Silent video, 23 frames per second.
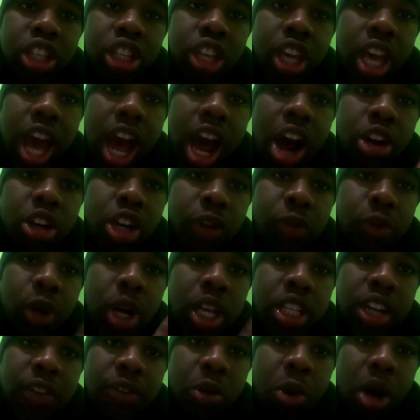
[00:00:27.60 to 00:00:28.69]
I don't know if you
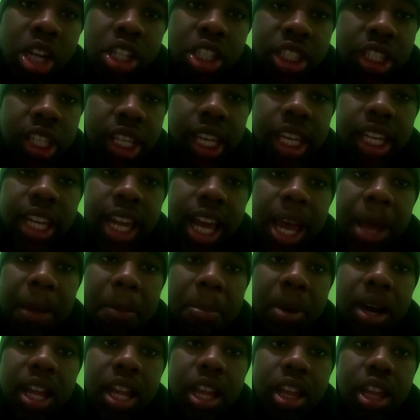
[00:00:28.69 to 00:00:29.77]
guys ever watched TNA,
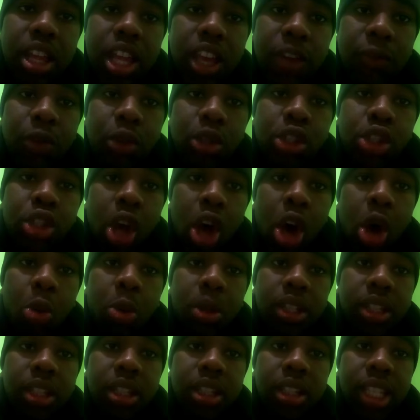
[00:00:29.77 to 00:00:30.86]
but if you saw
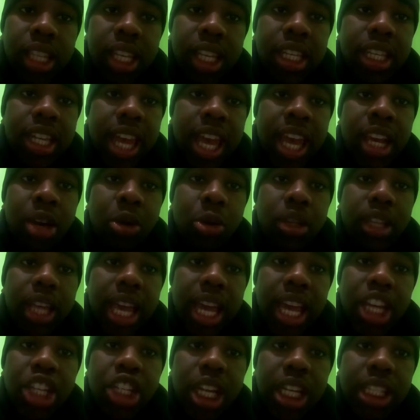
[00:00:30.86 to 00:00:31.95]
with TNA with
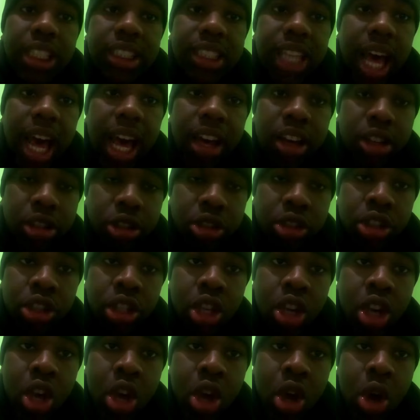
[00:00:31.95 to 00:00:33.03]
AJ Styles,
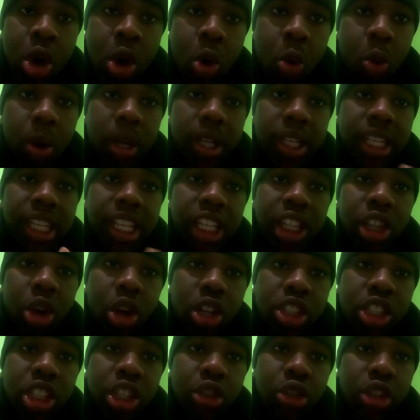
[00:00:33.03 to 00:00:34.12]
when he
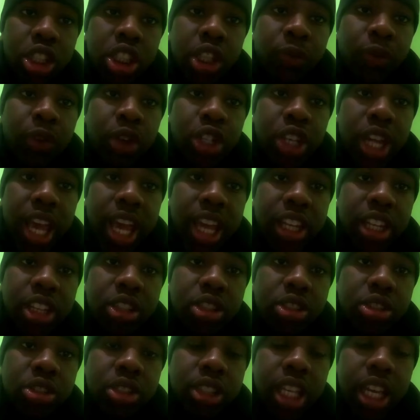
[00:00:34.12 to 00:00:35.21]
lost to Christopher
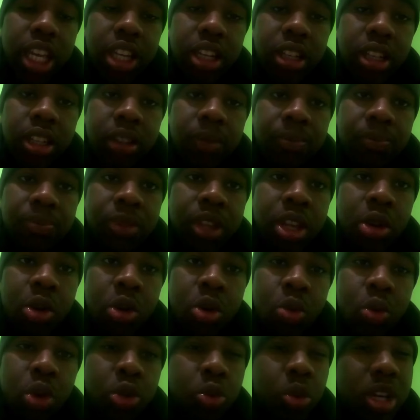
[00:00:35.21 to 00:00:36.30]
Daniels and,
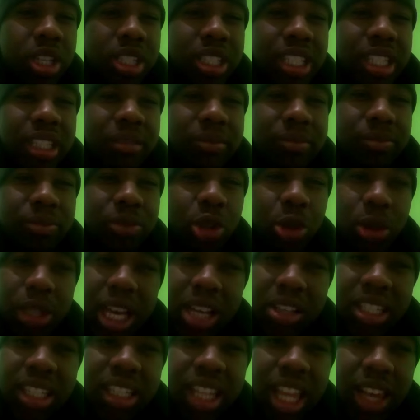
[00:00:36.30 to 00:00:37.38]
what was it,
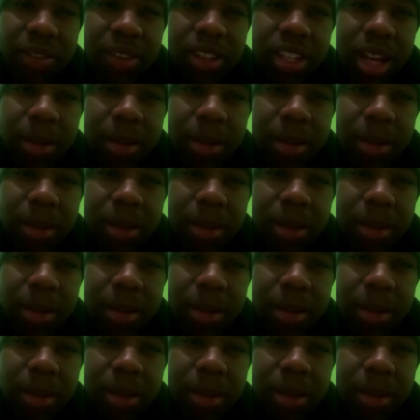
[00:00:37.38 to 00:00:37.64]
2011, I